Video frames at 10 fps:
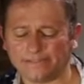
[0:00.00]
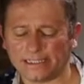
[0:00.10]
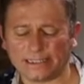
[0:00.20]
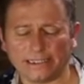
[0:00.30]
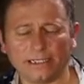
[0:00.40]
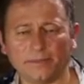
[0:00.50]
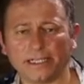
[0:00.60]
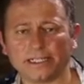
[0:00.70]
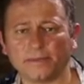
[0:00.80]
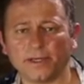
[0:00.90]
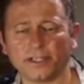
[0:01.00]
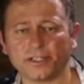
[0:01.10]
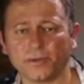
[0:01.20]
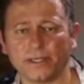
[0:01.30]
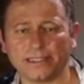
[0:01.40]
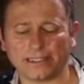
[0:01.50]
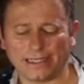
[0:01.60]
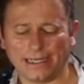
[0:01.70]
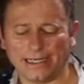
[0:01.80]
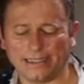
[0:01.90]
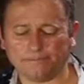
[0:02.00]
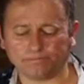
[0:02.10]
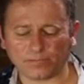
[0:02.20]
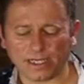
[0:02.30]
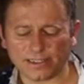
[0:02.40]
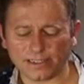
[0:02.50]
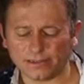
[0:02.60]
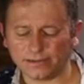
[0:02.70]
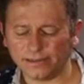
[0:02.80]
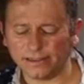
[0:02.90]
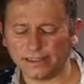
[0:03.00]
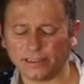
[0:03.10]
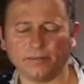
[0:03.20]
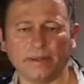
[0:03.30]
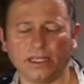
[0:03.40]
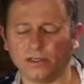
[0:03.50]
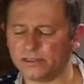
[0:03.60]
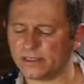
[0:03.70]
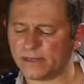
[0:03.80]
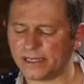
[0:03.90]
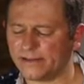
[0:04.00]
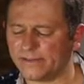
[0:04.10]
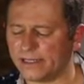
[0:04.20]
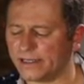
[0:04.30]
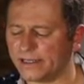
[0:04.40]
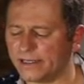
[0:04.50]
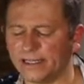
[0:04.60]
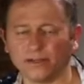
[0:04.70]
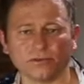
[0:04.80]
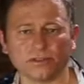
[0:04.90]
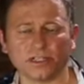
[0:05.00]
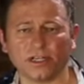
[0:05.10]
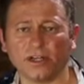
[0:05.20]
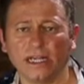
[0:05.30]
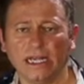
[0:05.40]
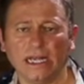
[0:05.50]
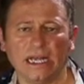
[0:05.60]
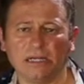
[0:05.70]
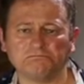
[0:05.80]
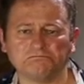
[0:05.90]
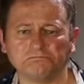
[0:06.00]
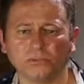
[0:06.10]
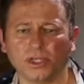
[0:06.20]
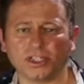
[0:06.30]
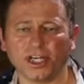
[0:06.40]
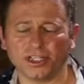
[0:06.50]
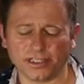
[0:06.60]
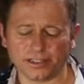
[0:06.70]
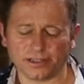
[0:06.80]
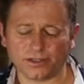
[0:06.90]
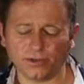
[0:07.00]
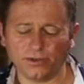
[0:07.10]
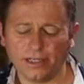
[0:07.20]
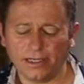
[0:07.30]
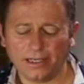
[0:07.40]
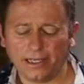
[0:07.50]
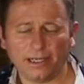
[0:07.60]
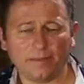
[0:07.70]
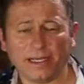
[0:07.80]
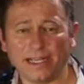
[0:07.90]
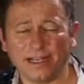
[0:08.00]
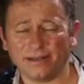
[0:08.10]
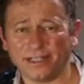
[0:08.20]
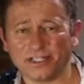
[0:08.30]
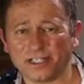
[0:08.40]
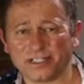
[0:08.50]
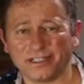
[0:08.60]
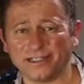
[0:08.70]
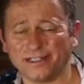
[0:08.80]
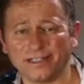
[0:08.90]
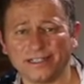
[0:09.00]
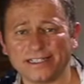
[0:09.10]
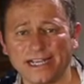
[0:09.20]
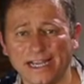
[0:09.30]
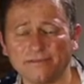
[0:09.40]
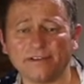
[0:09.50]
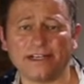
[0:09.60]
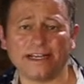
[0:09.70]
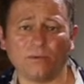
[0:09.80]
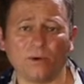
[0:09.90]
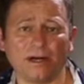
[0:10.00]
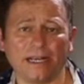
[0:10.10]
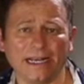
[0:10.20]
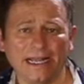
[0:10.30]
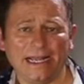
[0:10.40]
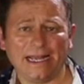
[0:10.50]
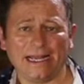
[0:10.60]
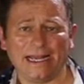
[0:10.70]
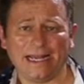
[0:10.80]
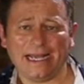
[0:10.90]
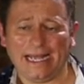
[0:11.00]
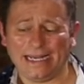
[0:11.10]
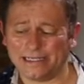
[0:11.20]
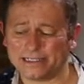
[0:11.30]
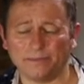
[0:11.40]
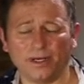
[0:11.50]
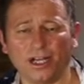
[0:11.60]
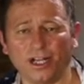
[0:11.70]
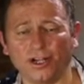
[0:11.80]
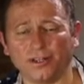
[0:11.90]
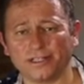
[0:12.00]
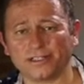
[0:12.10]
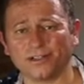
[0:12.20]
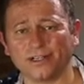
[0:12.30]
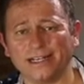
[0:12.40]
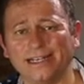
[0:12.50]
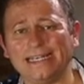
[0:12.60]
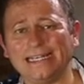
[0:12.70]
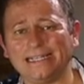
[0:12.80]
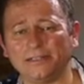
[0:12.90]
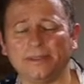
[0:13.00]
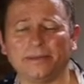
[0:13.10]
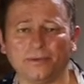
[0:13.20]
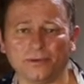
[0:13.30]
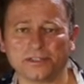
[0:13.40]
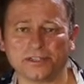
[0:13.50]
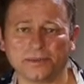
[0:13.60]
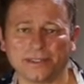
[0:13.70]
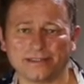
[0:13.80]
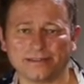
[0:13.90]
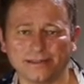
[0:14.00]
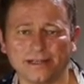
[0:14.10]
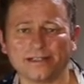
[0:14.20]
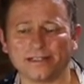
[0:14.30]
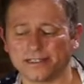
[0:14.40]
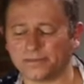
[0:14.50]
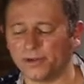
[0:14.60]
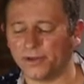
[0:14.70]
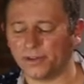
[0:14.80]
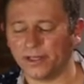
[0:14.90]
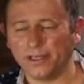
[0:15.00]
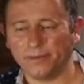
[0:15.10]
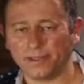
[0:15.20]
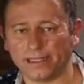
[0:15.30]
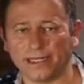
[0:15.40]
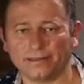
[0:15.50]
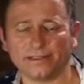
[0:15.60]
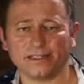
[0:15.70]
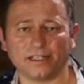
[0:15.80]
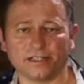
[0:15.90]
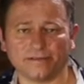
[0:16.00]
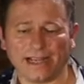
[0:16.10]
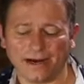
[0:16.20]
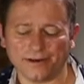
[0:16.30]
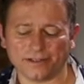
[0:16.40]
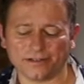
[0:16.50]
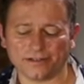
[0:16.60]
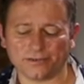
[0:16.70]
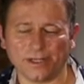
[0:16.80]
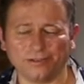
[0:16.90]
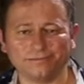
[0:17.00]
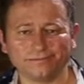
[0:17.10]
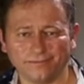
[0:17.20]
There's a little bit of smoke to it. It's a little piquant. I might give that another year or so. Won't hurt it at all. But again, it's just a nice everyday wine, and it's a Merlot that's got a little bit more to it. Nice and smooth, but that touch of character as well.